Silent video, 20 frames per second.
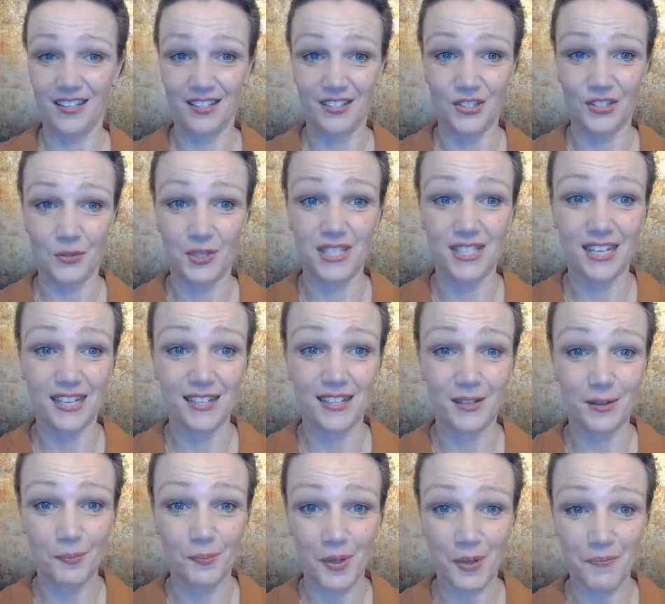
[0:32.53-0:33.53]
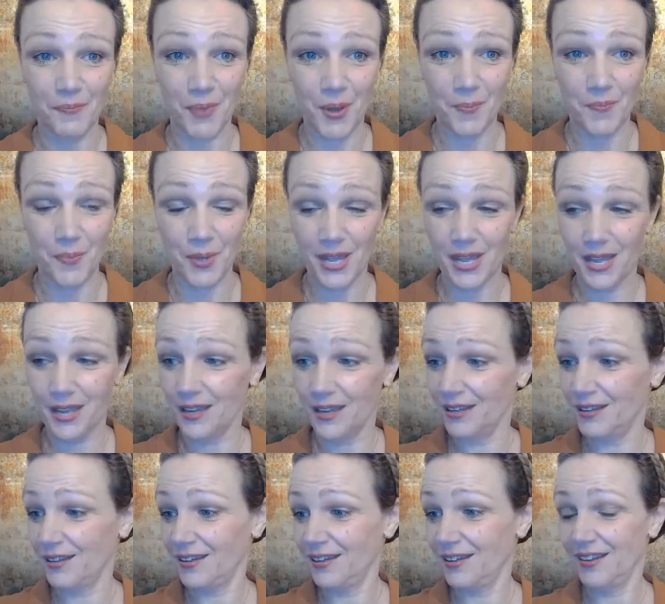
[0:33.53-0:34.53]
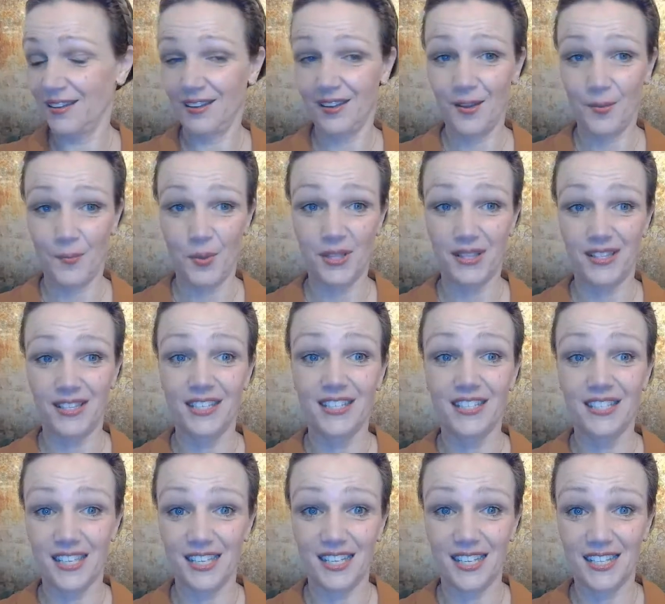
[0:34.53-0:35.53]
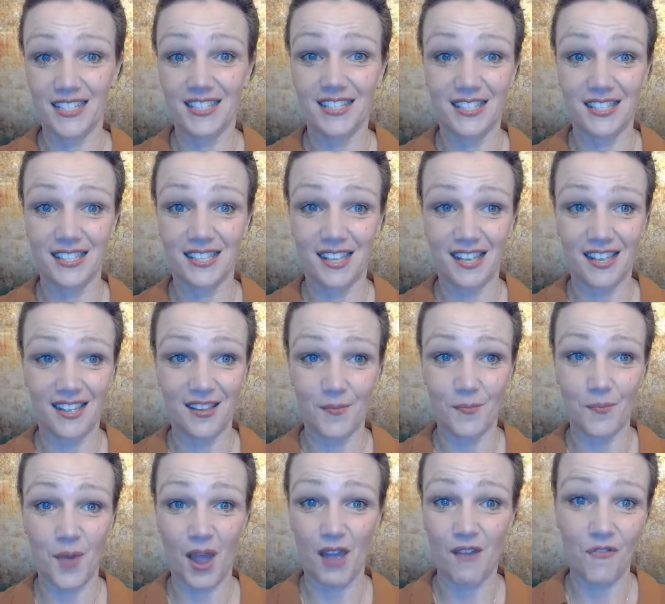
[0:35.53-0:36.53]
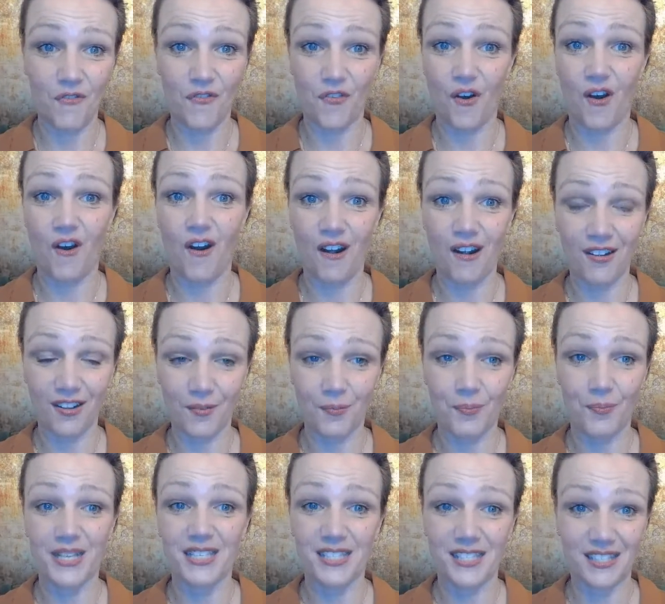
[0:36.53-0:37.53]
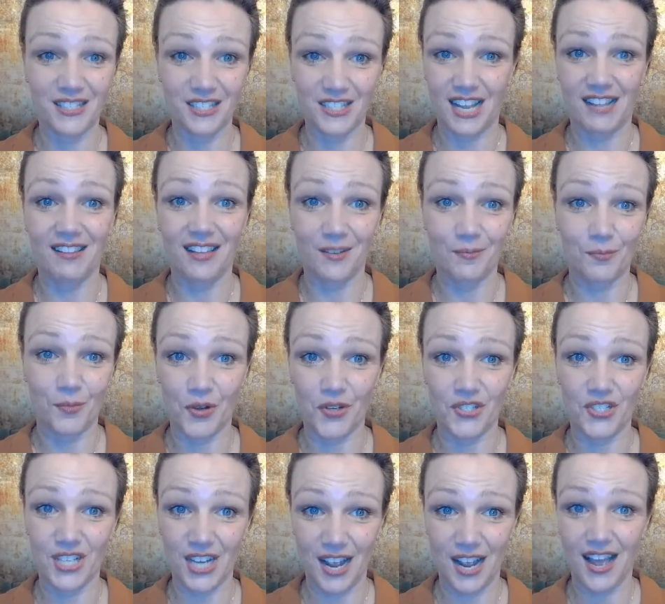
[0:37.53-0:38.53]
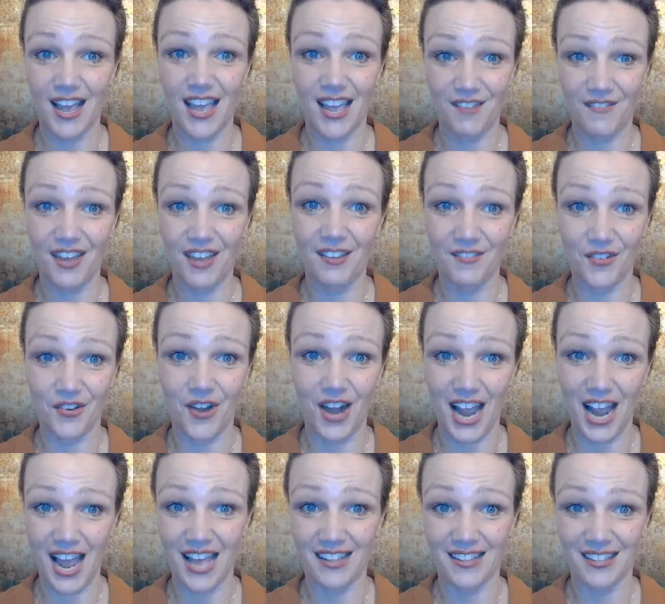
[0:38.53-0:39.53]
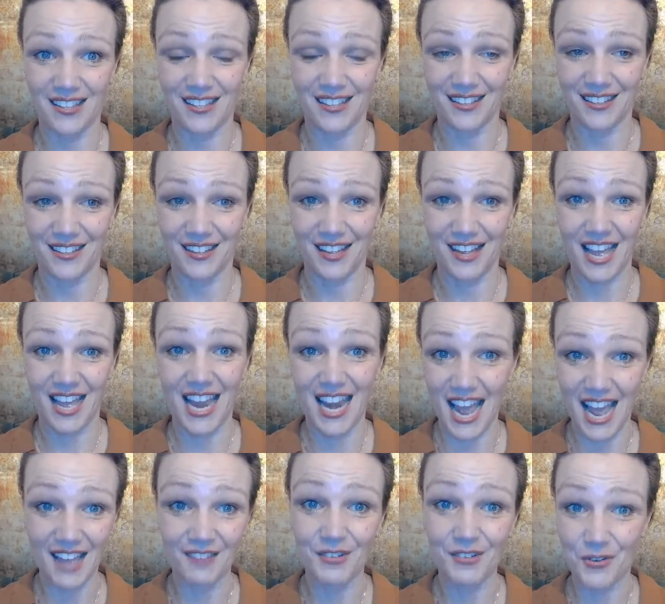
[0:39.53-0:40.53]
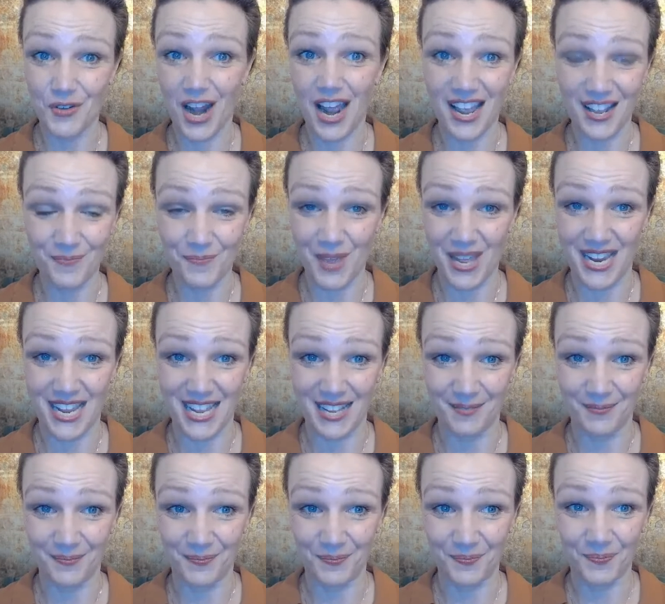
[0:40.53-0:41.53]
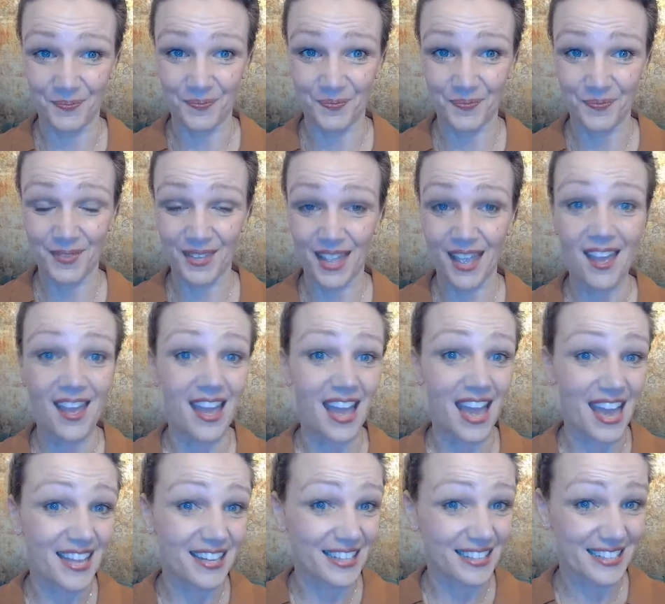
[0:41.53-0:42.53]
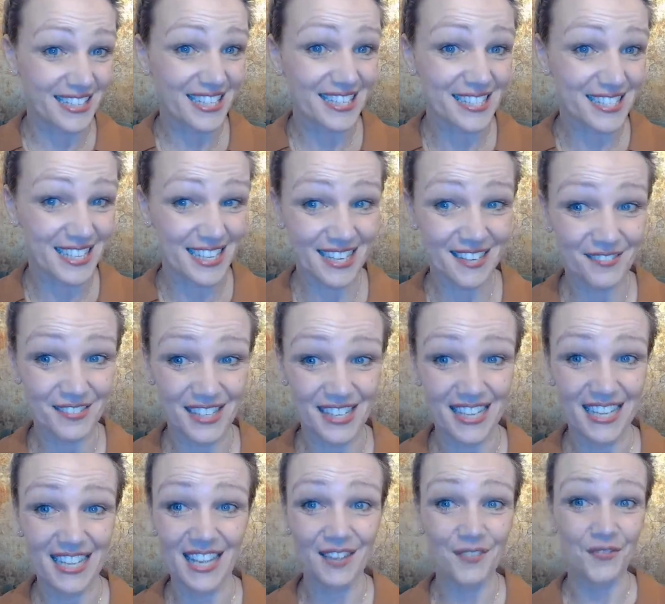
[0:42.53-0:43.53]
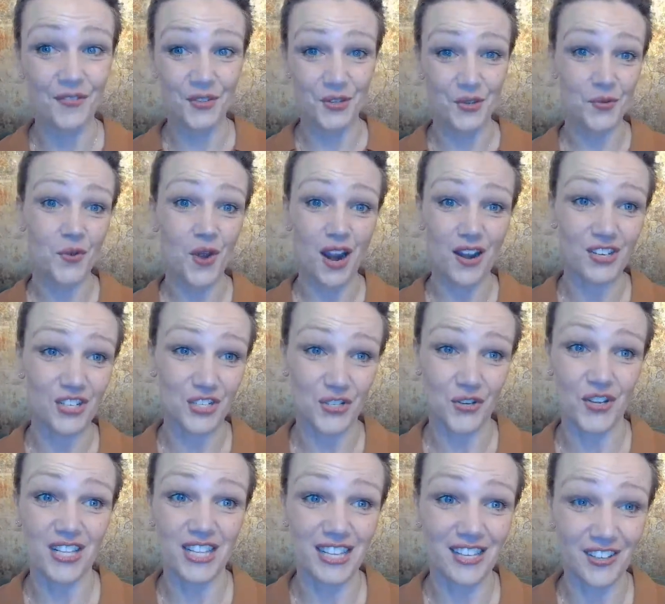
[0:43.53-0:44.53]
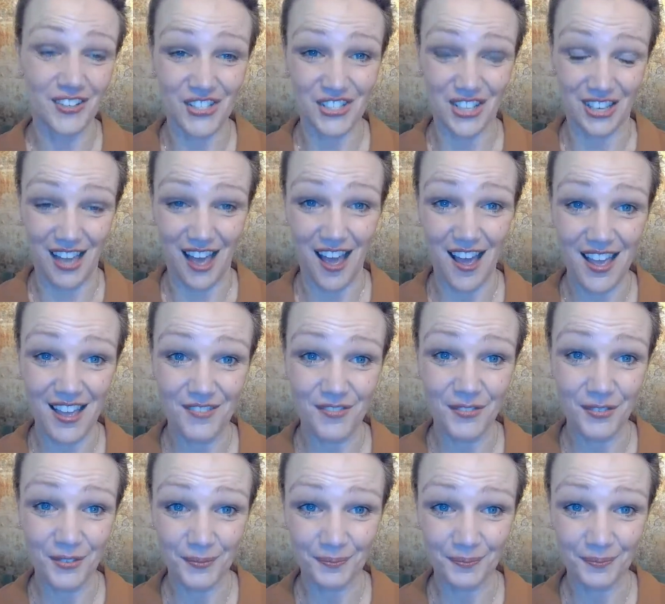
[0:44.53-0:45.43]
So it's a little bit bumpy, but this is by far the best shedding brush I have ever had. And I have tried many. And this evening, if you are joining us live,